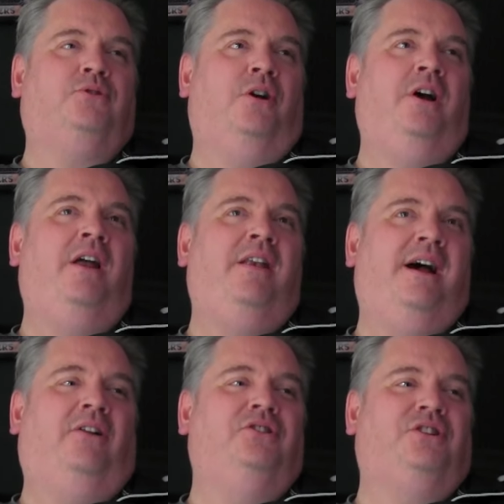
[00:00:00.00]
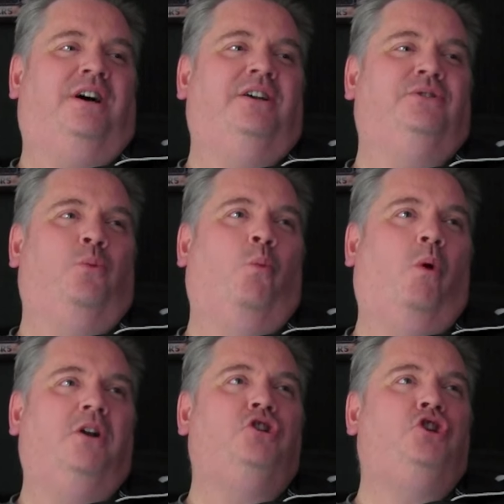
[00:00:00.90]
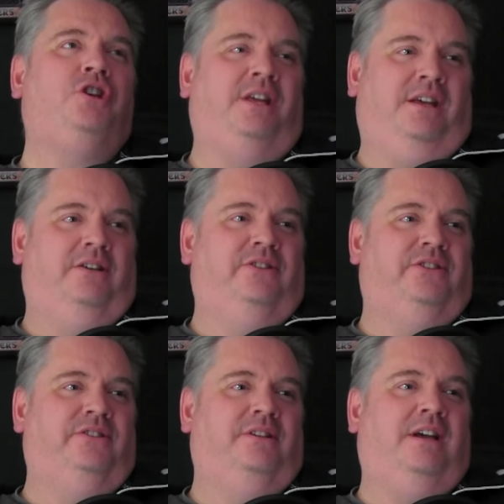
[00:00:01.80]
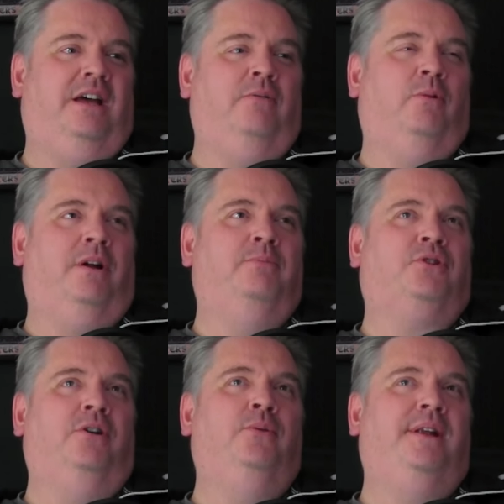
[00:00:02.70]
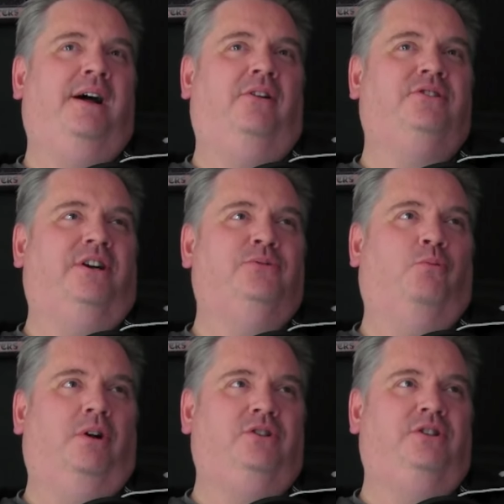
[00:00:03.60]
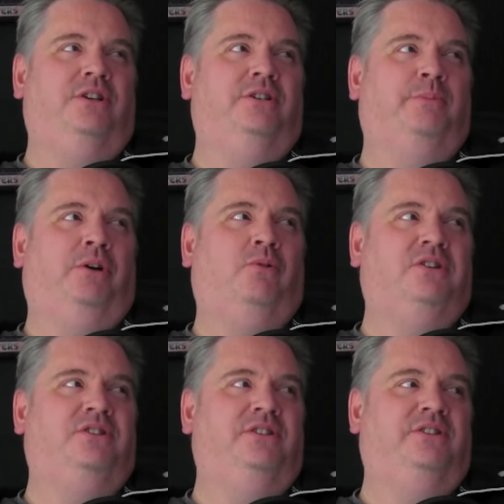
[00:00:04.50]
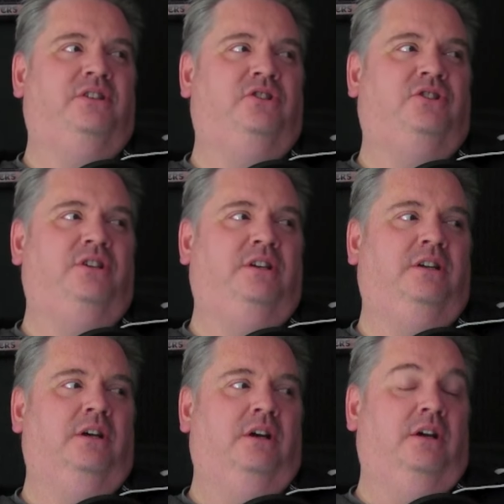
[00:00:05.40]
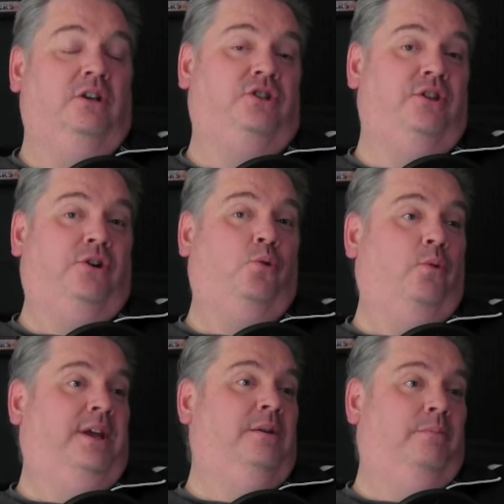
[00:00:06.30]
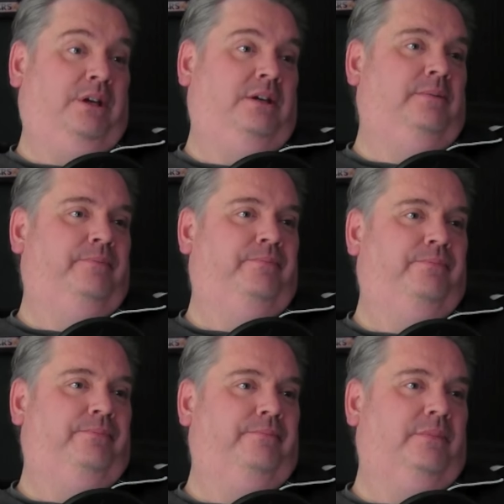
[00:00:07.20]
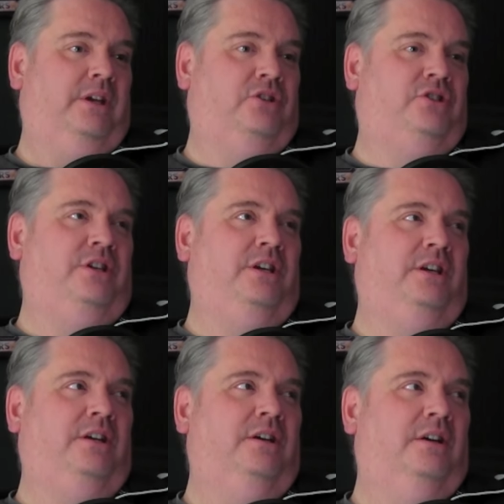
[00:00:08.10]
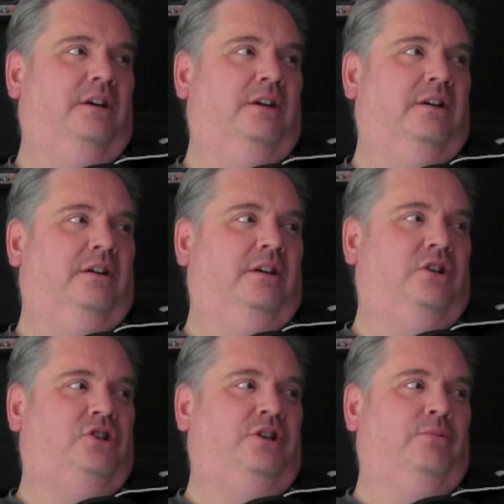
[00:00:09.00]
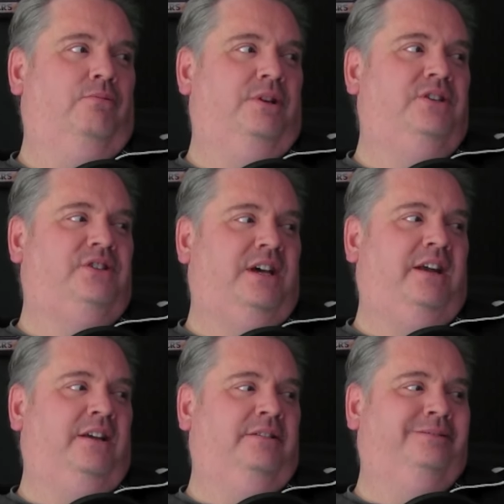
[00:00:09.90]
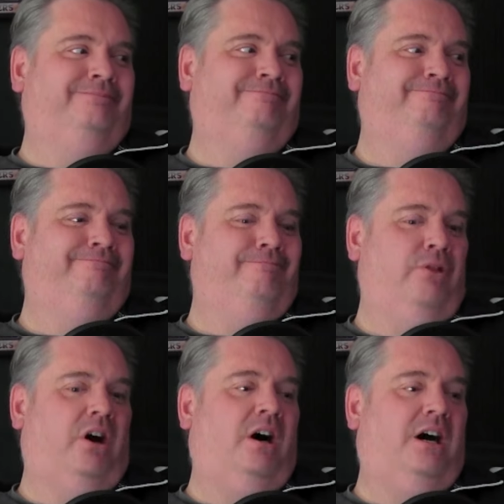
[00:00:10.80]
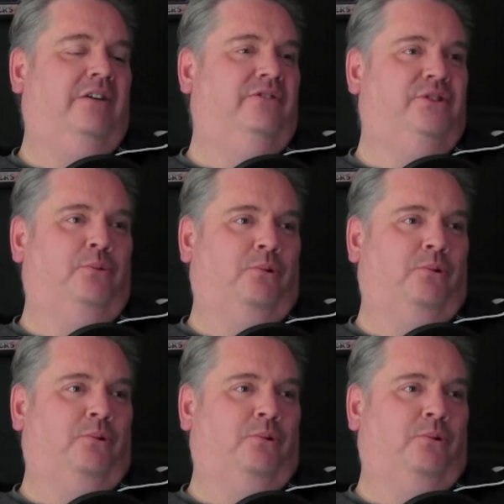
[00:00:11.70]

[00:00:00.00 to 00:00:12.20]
trying to analogize what she is. Yeah, and when I'm trying to analogize what she is, my question is: Is she is she the queen bee? Mm-hmm. Is she is she resetting the hive, as it